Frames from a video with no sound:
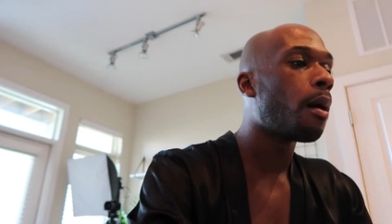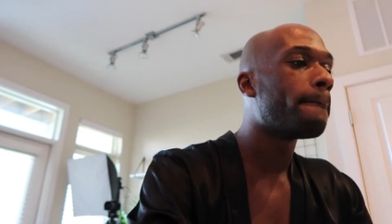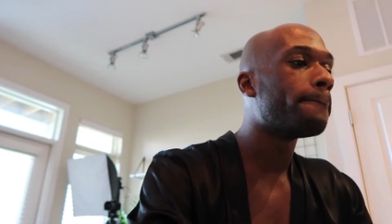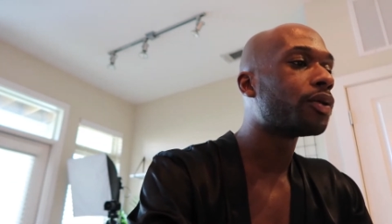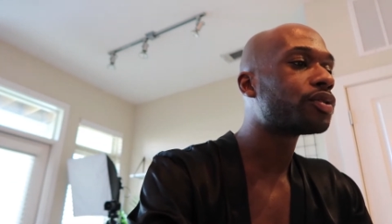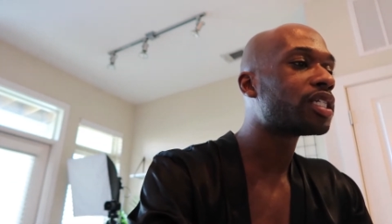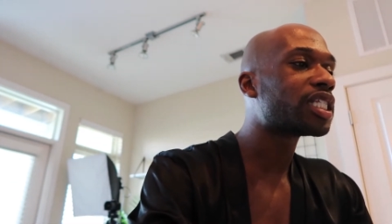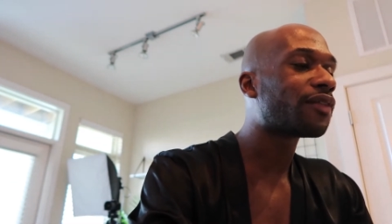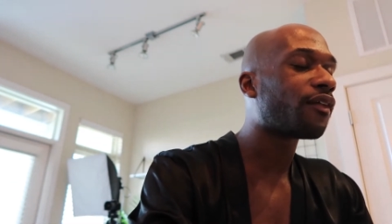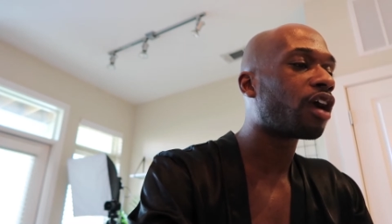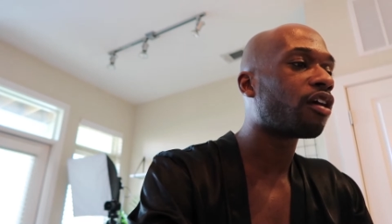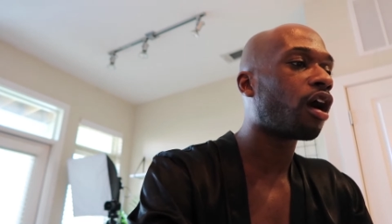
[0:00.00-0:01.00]
Most of the stuff
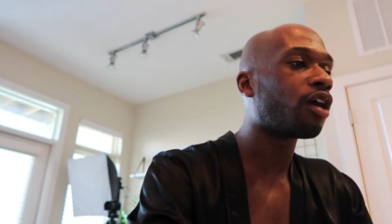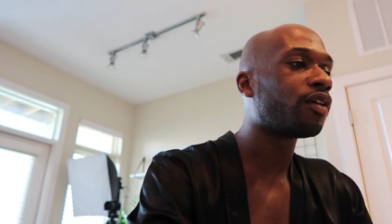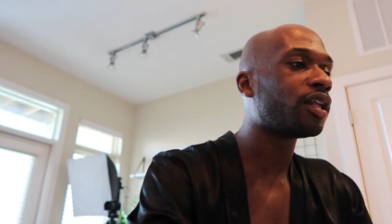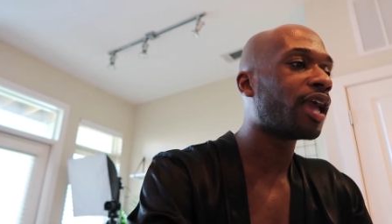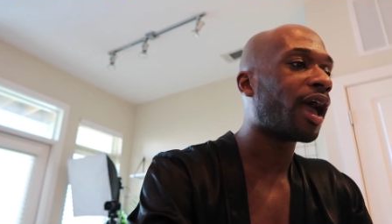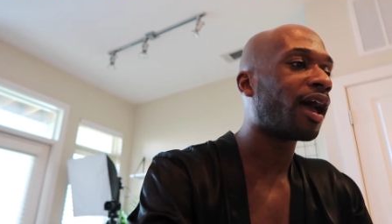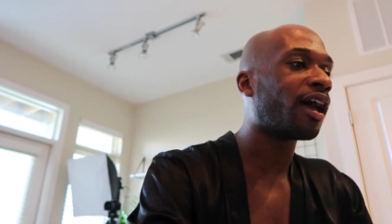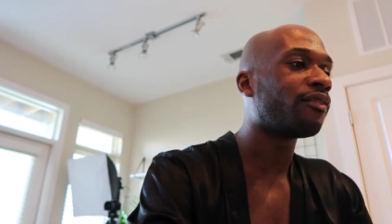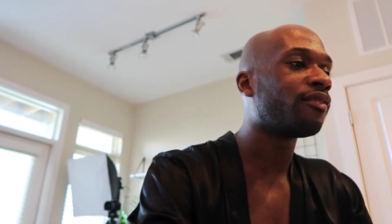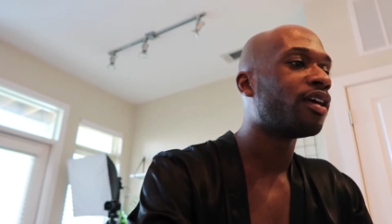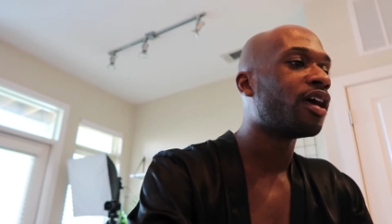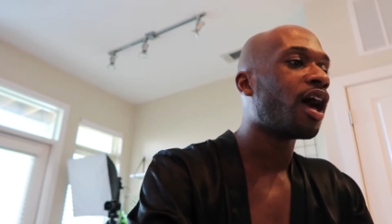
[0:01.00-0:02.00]
I already have.